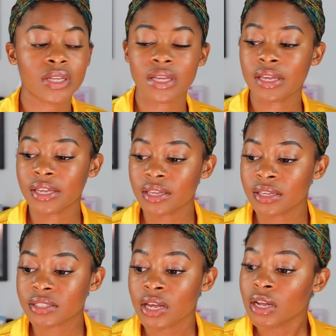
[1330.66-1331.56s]
it
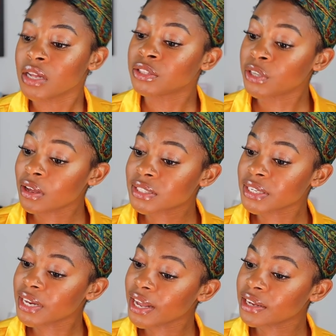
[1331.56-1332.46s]
is, do y'all see
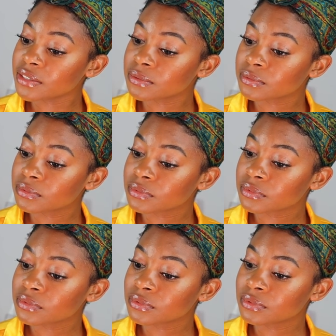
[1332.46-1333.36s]
that?
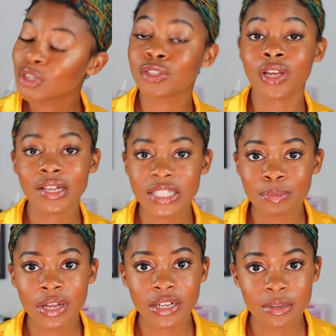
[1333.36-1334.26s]
Do y'all see
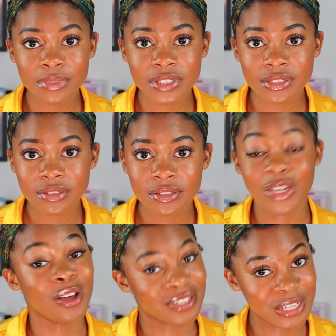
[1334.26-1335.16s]
my lips?
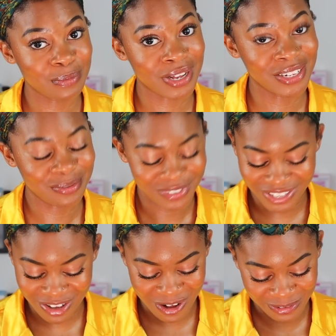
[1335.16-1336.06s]
Do y'all see my lip?
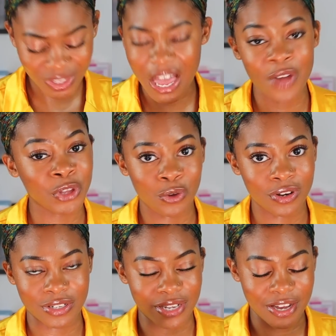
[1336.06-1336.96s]
Y'all, I don't think you
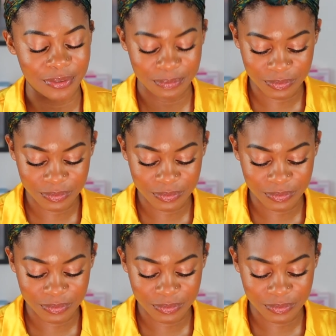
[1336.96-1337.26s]
understand.